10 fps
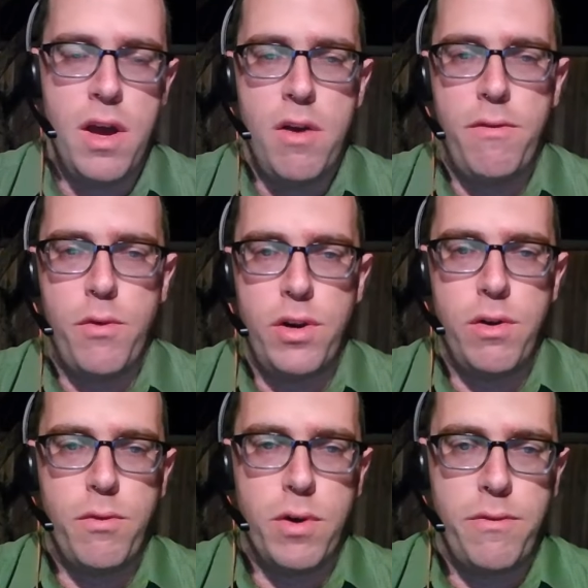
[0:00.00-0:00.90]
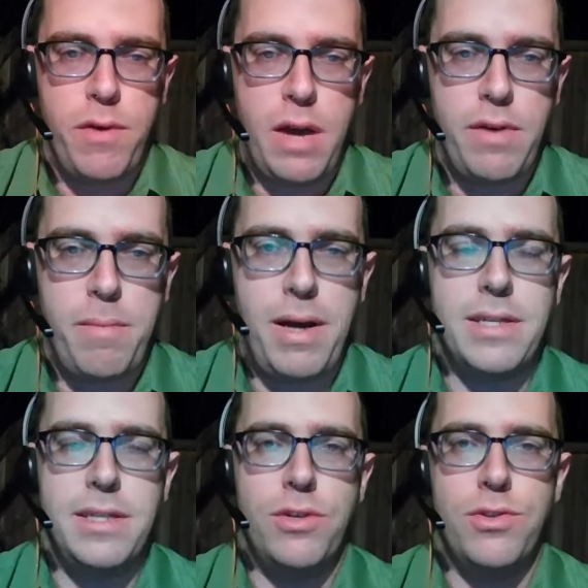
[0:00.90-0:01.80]
40 or 45. Hamas
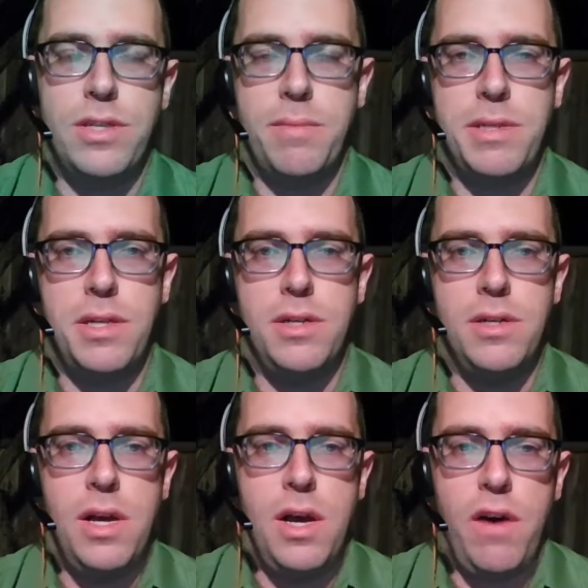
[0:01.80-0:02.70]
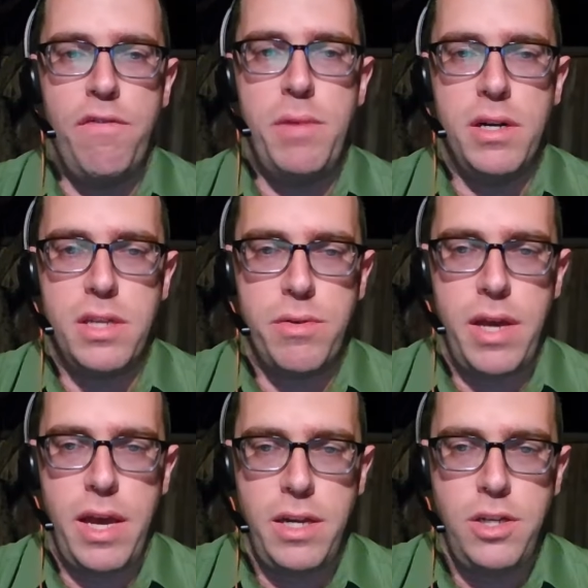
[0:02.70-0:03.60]
considers them still of military
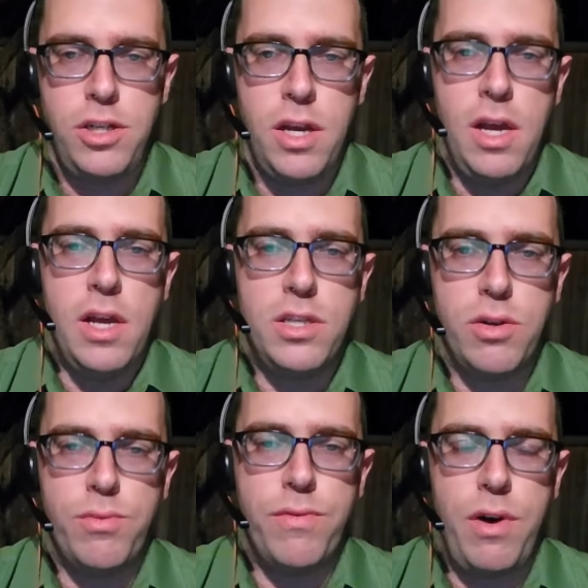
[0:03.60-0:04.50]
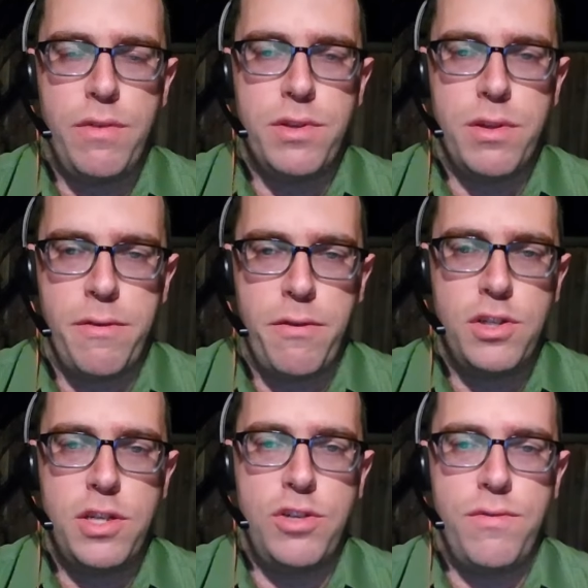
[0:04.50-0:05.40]
age. So it revolves, the first
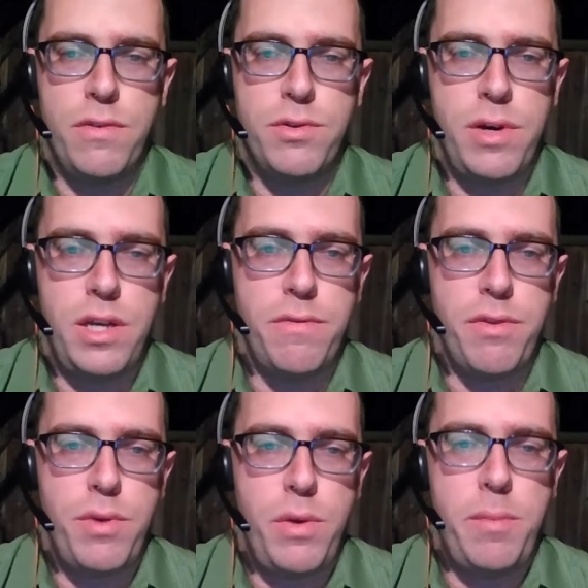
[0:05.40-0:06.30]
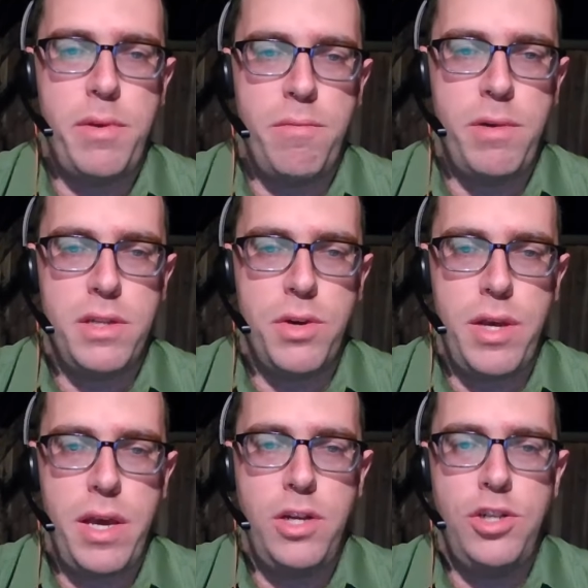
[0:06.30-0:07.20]
stage involves the release of three women of military
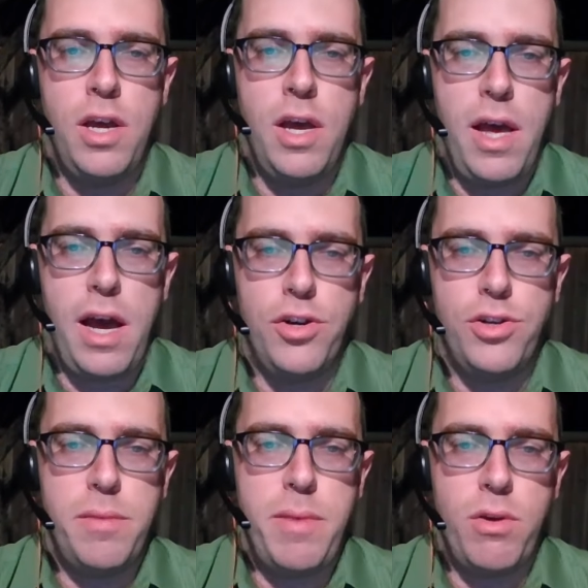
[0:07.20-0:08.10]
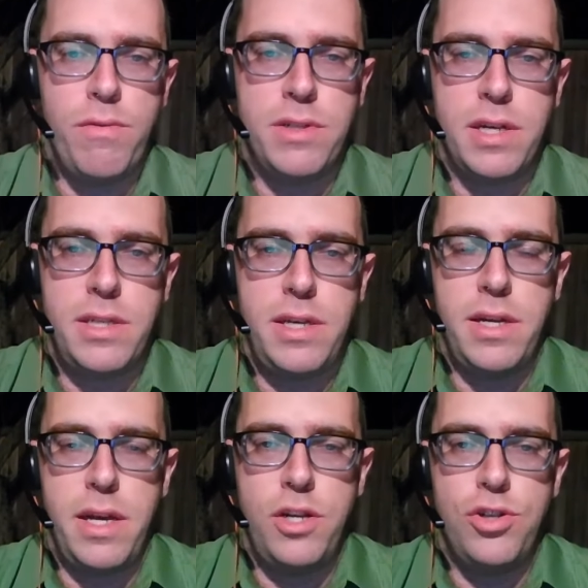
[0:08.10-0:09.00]
age elderly men over 60 and
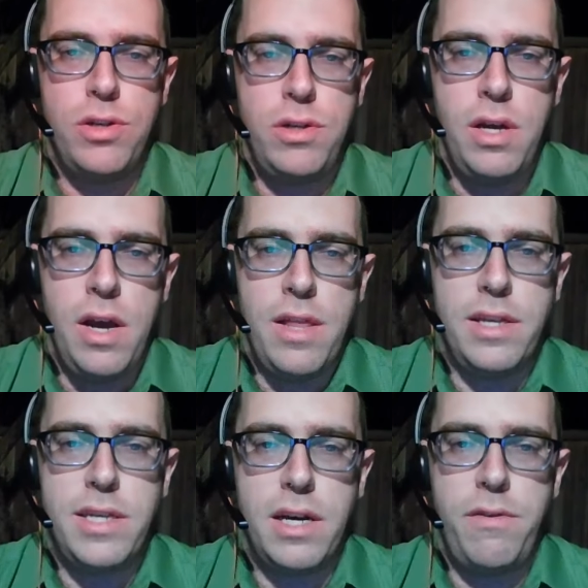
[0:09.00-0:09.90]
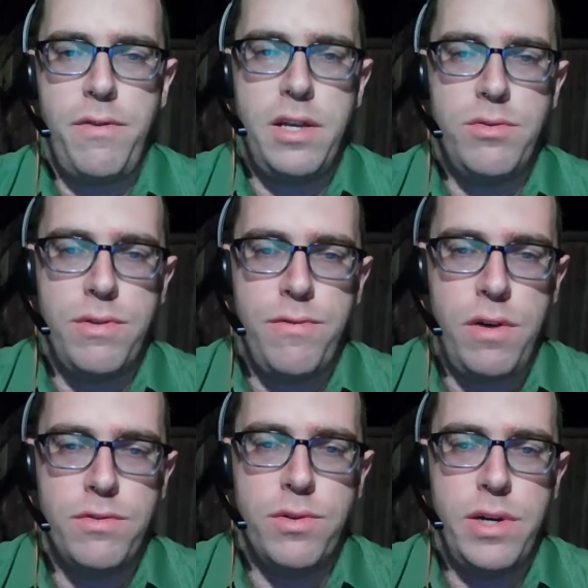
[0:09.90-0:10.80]
injured. The second phase
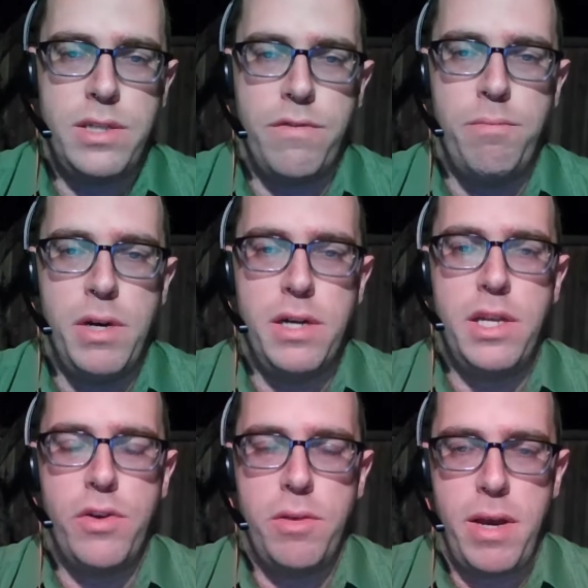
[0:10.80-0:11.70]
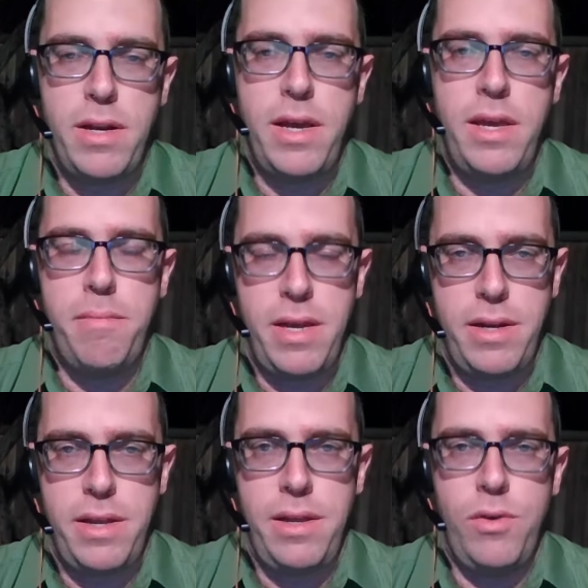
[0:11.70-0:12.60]
involves release of military men, i.e., men
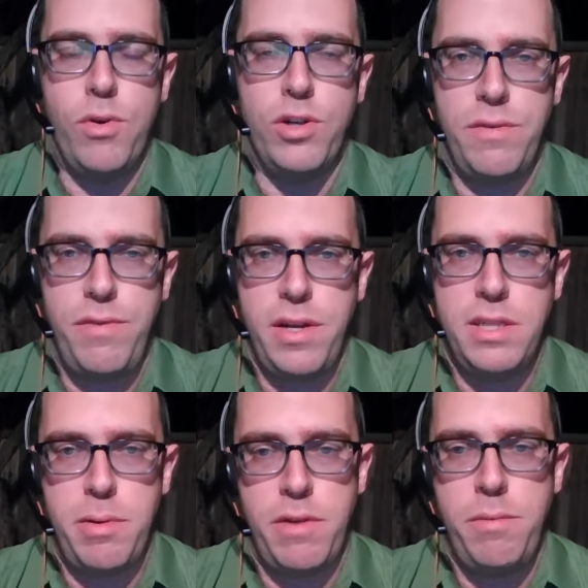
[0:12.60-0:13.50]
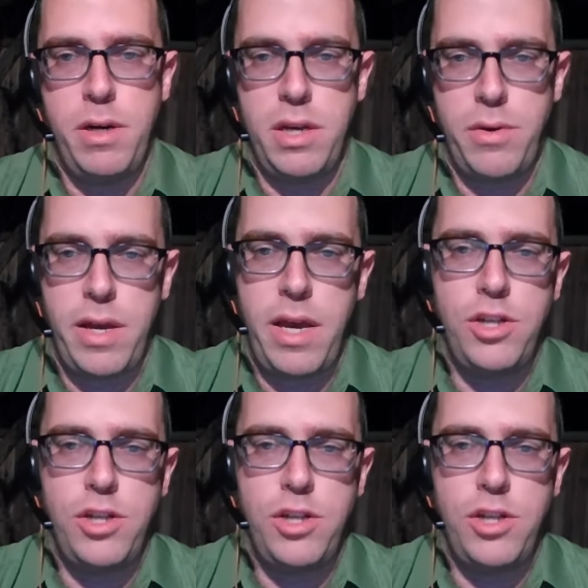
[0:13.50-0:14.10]
who are civilians but of military age,